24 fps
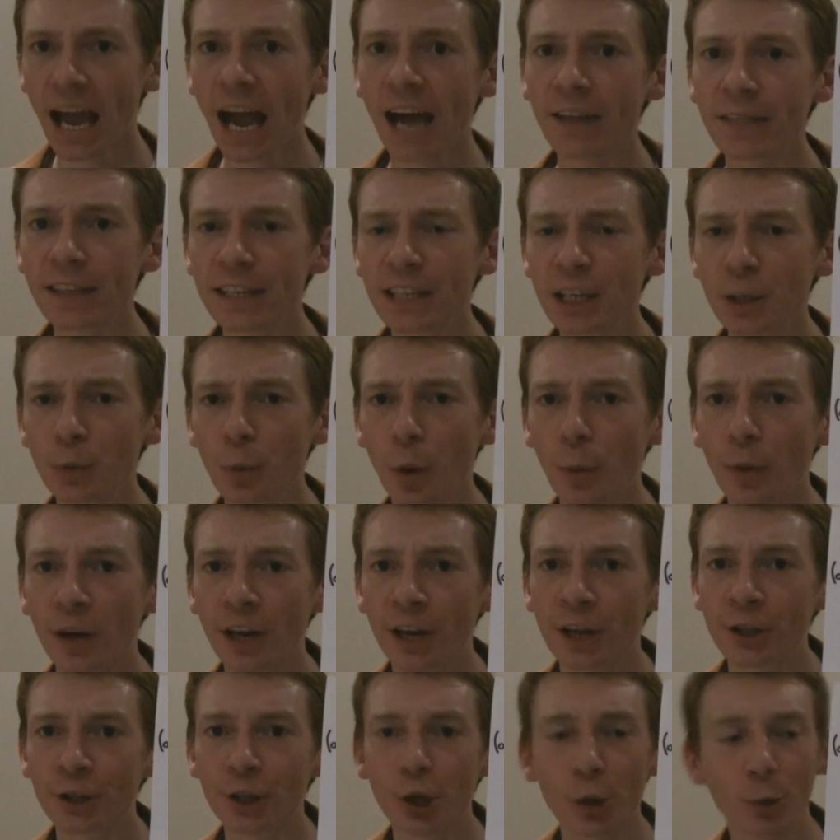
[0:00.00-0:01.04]
And this is what we're
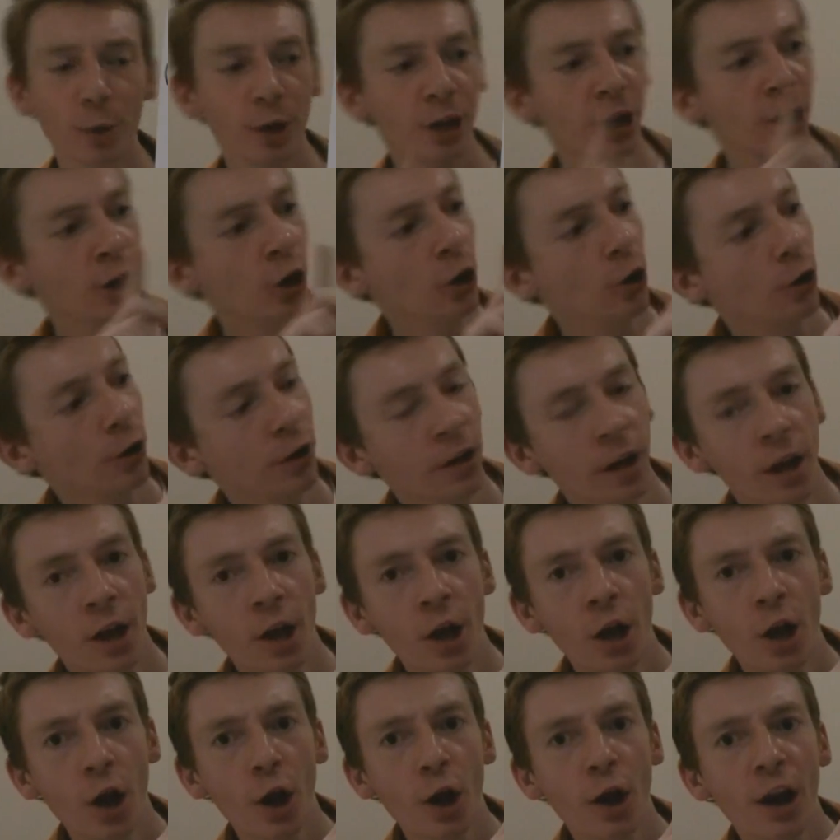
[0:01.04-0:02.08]
going to do. We're going to look
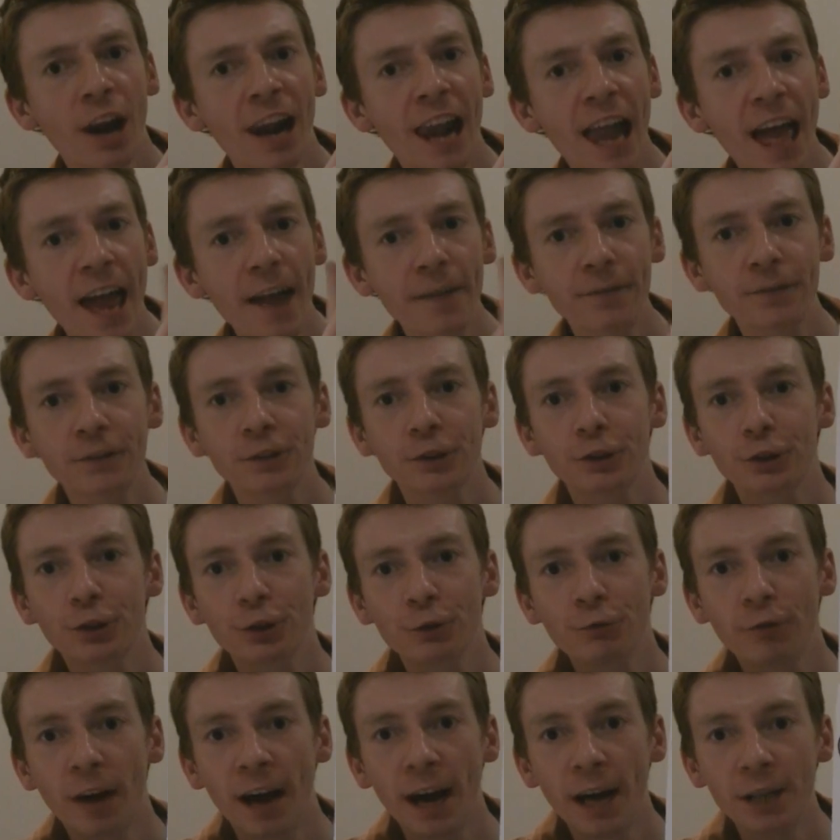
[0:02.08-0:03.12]
left
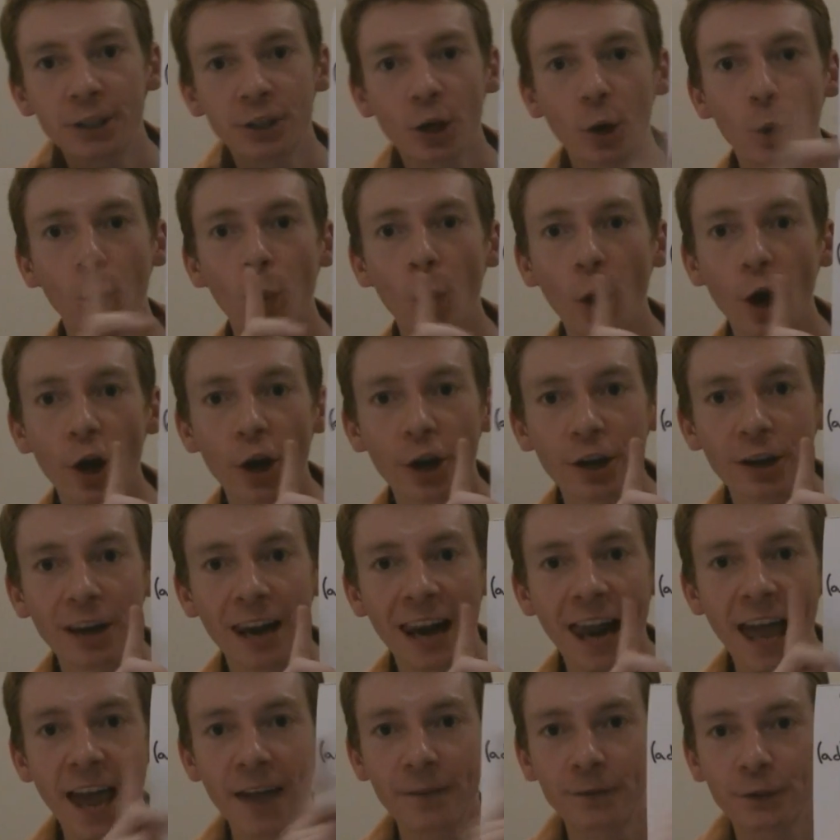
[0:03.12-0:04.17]
to right, so work
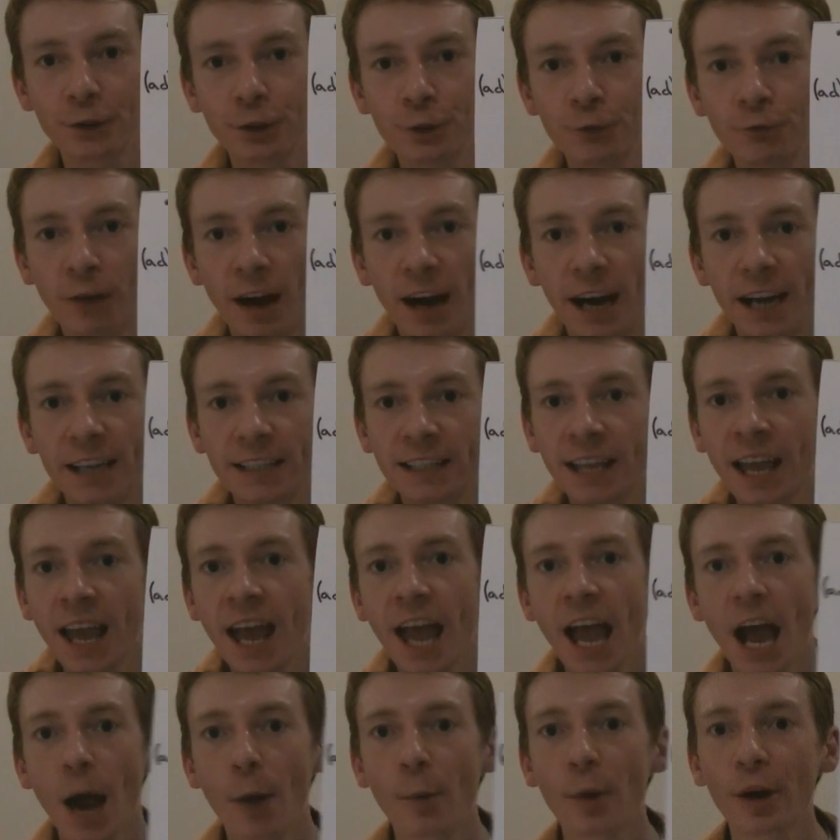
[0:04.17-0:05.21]
left to right,
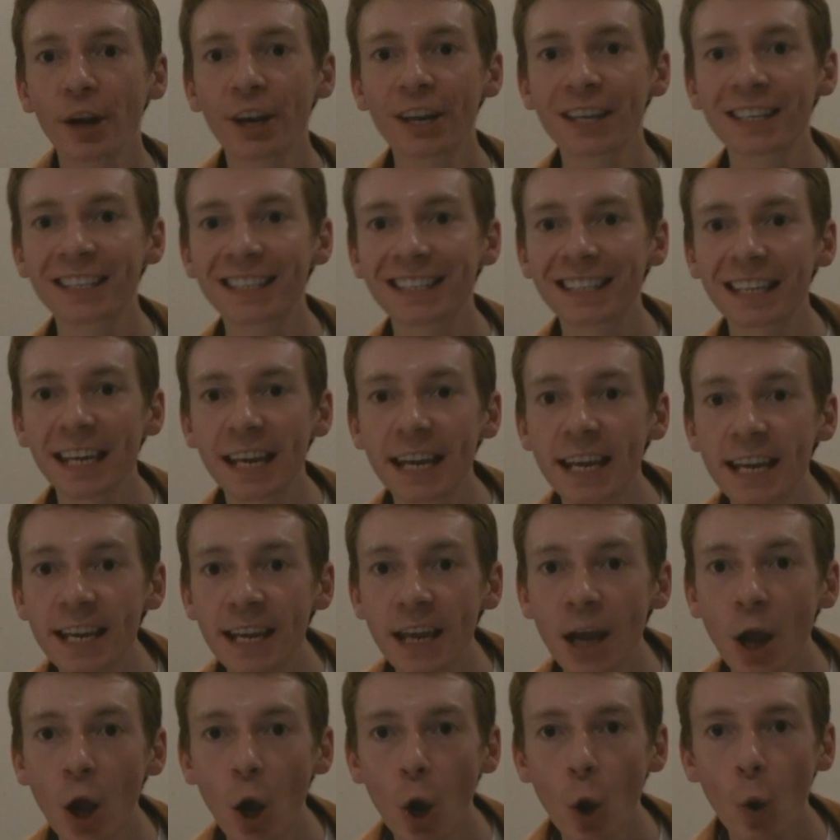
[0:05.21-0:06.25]
and we're going to see
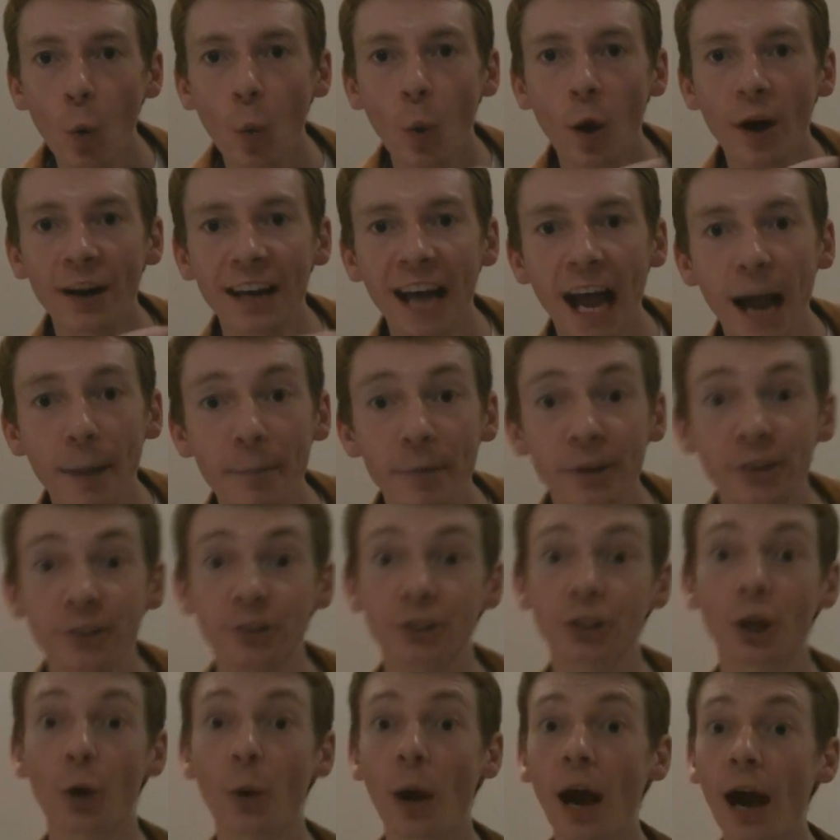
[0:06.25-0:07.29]
what
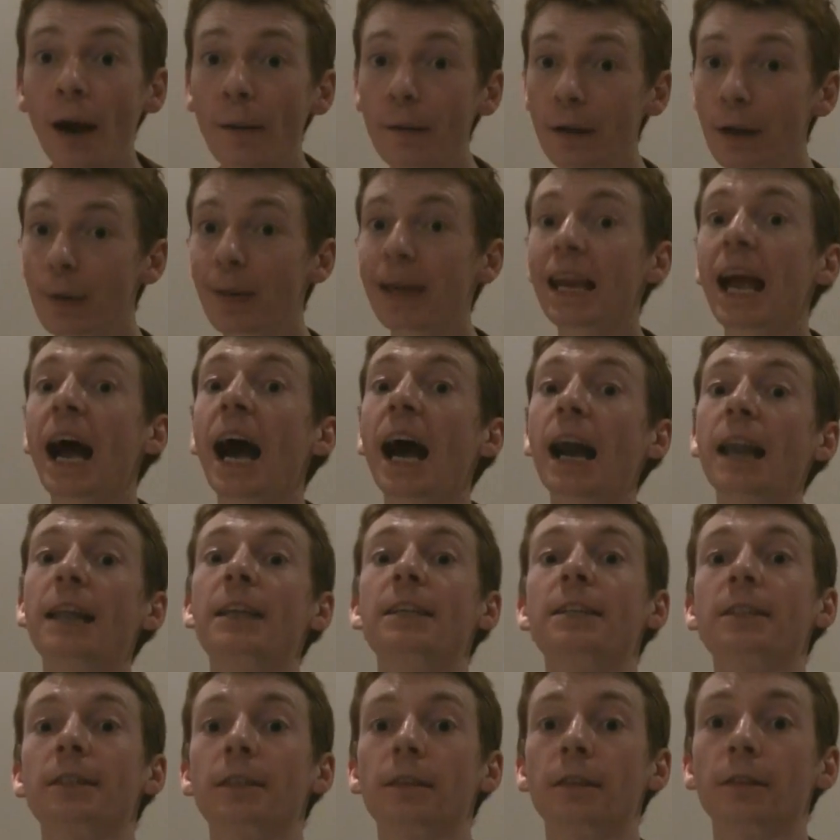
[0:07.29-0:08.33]
happens. So I'm going to be
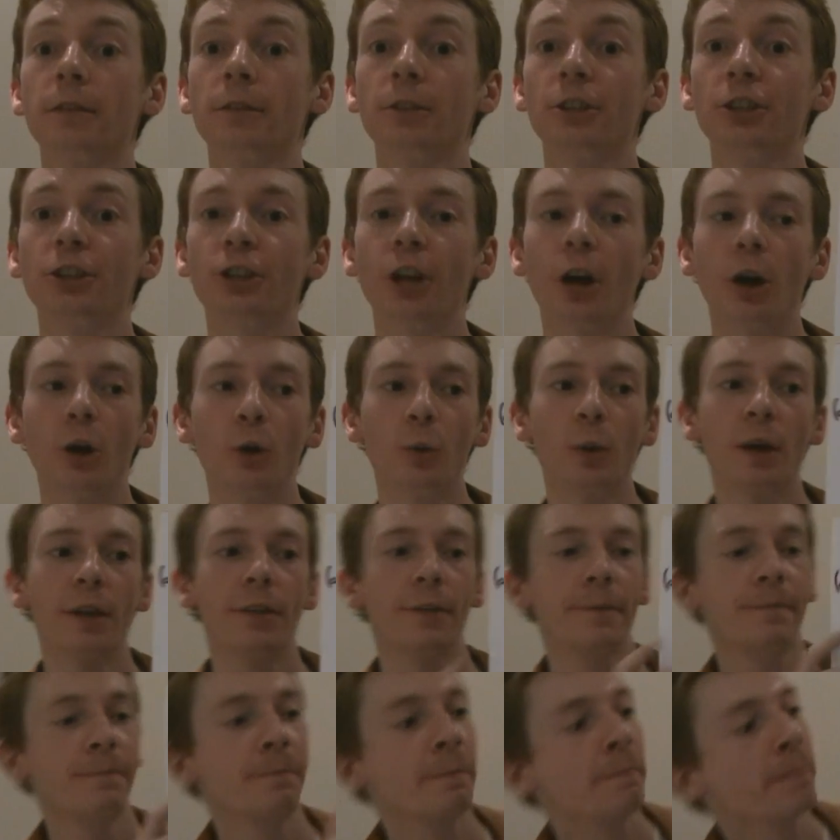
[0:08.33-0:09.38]
Alice to start
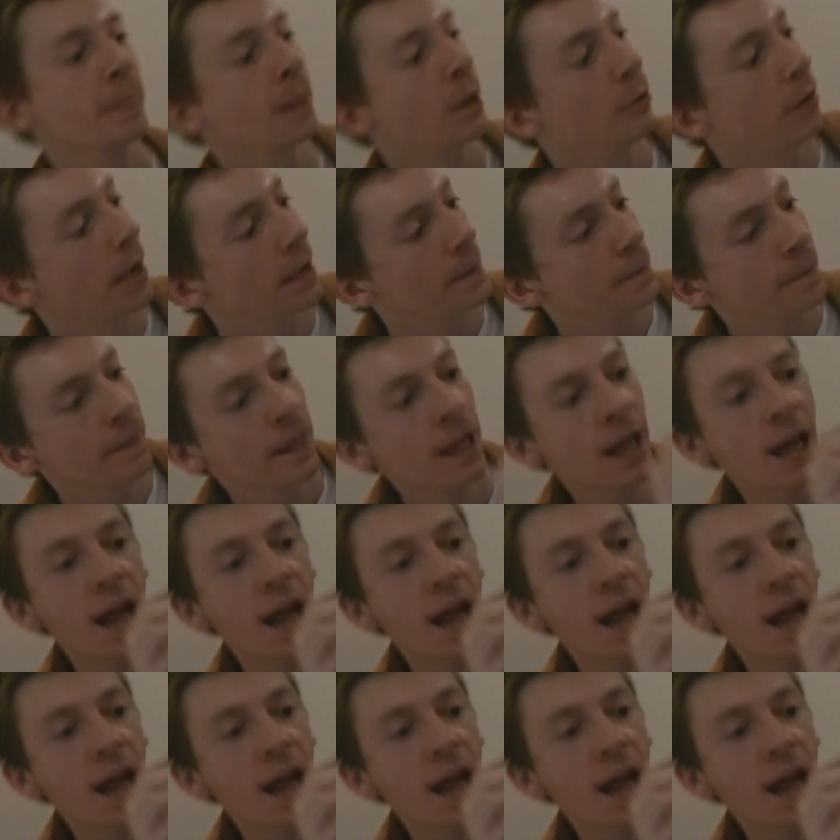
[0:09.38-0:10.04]
with, right?